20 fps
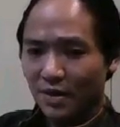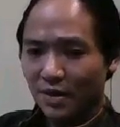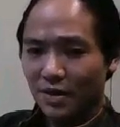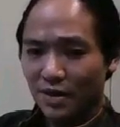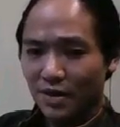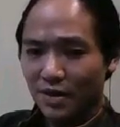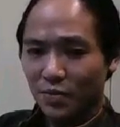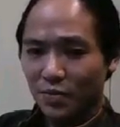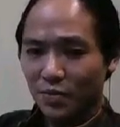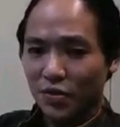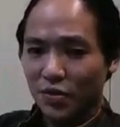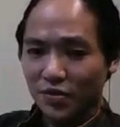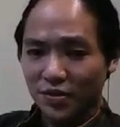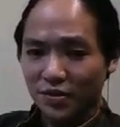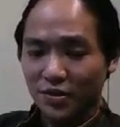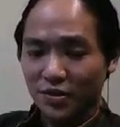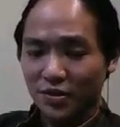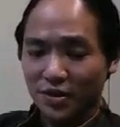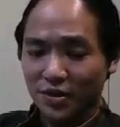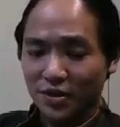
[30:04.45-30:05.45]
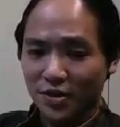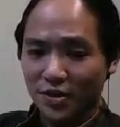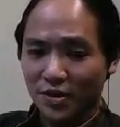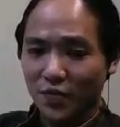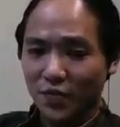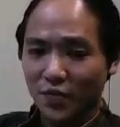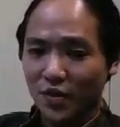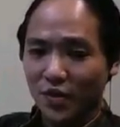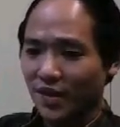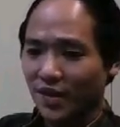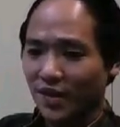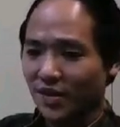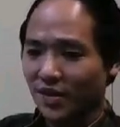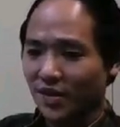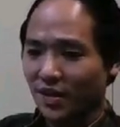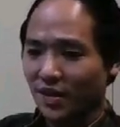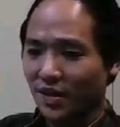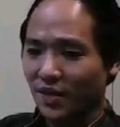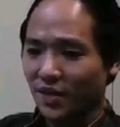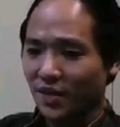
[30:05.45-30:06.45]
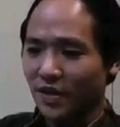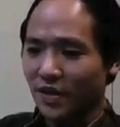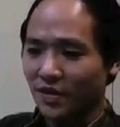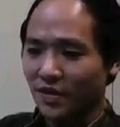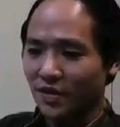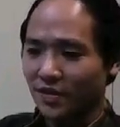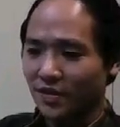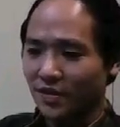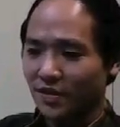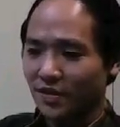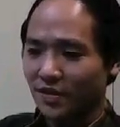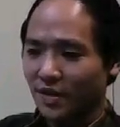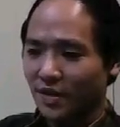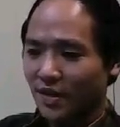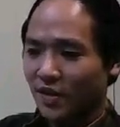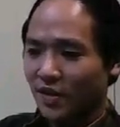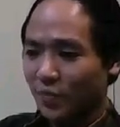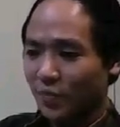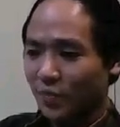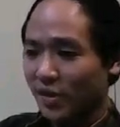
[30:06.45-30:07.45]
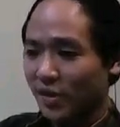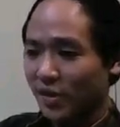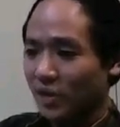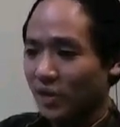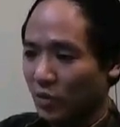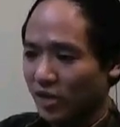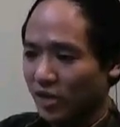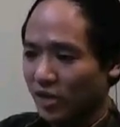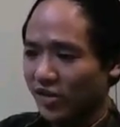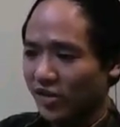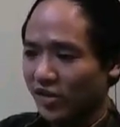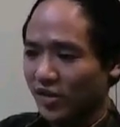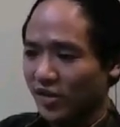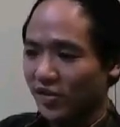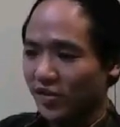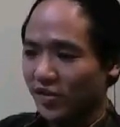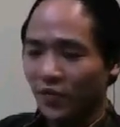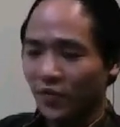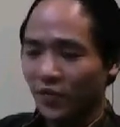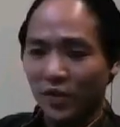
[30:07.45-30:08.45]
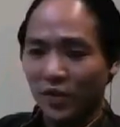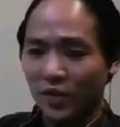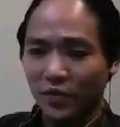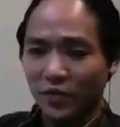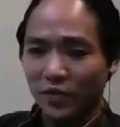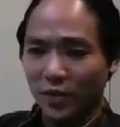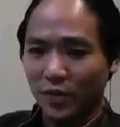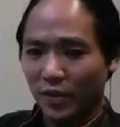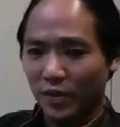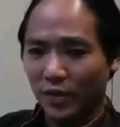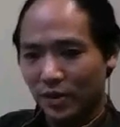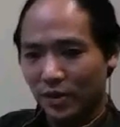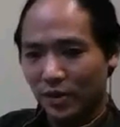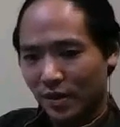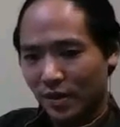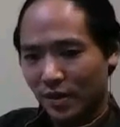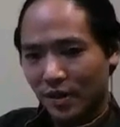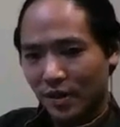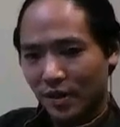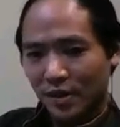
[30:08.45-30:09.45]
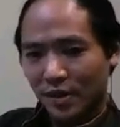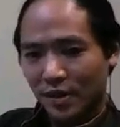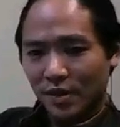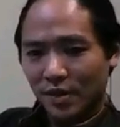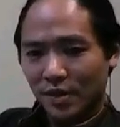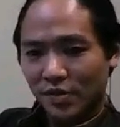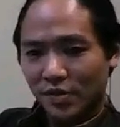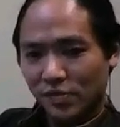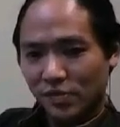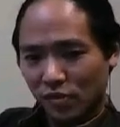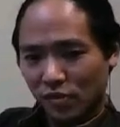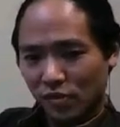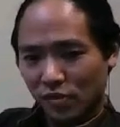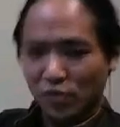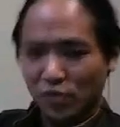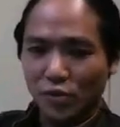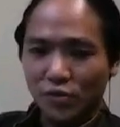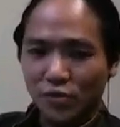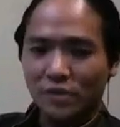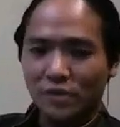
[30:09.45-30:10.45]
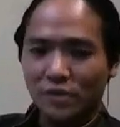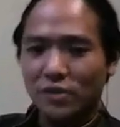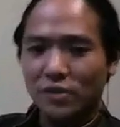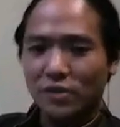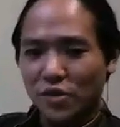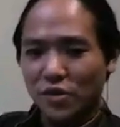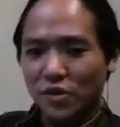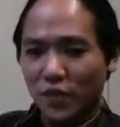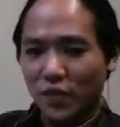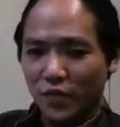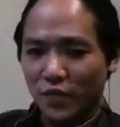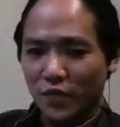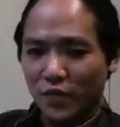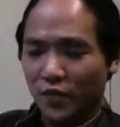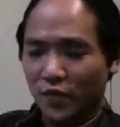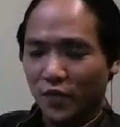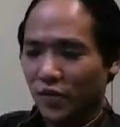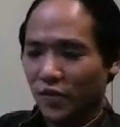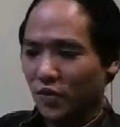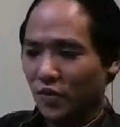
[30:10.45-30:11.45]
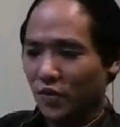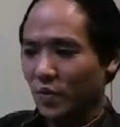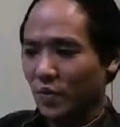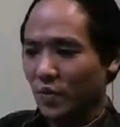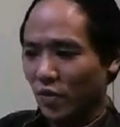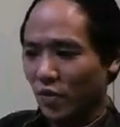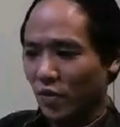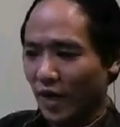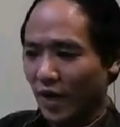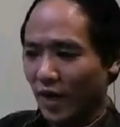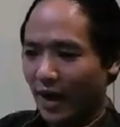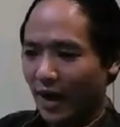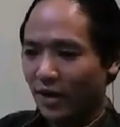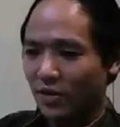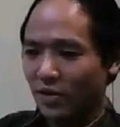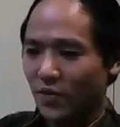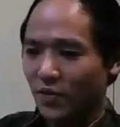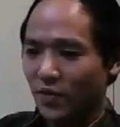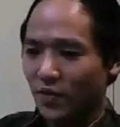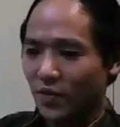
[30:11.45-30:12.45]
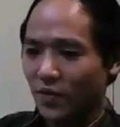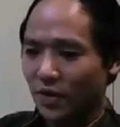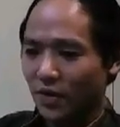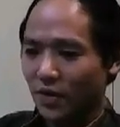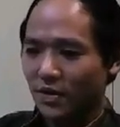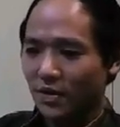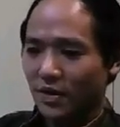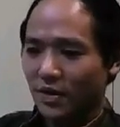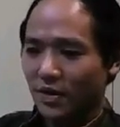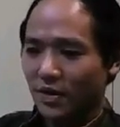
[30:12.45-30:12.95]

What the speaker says: the person in the cover has confidence, especially with the change of font from a stroke curvy font to a more angular font.